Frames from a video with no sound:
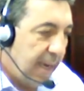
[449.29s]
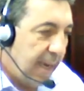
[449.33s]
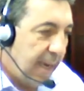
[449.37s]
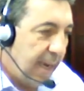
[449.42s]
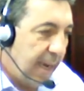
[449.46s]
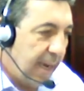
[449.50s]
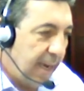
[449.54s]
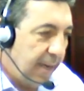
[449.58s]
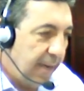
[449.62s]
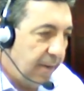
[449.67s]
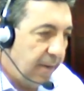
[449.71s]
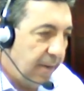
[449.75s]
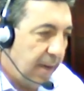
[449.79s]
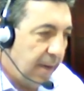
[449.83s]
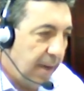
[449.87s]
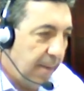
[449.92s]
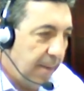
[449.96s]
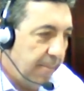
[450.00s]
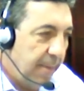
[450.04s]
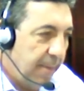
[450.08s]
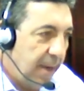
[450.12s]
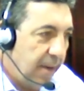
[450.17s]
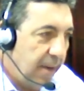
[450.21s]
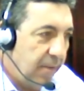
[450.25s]
and
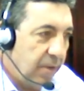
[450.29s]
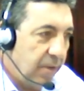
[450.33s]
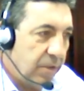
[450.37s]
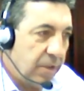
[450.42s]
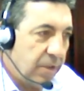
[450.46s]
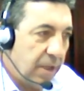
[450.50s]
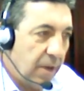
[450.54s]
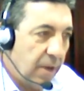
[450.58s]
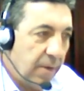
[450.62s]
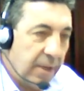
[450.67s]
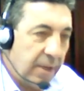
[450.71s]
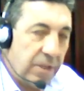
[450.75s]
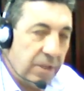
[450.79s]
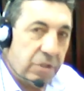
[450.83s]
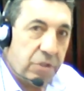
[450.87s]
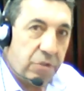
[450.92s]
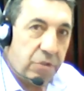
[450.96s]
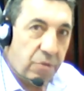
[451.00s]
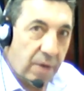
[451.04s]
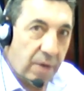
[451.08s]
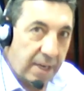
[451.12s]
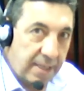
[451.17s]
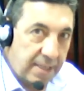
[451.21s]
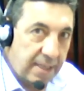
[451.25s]
a matter that's going
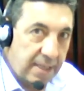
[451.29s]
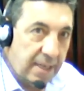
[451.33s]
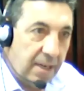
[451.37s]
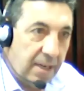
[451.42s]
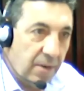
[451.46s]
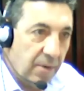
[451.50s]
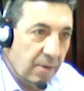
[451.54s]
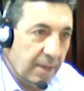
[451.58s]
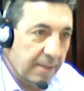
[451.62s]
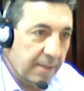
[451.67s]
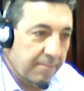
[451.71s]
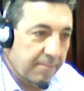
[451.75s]
straight to hearing.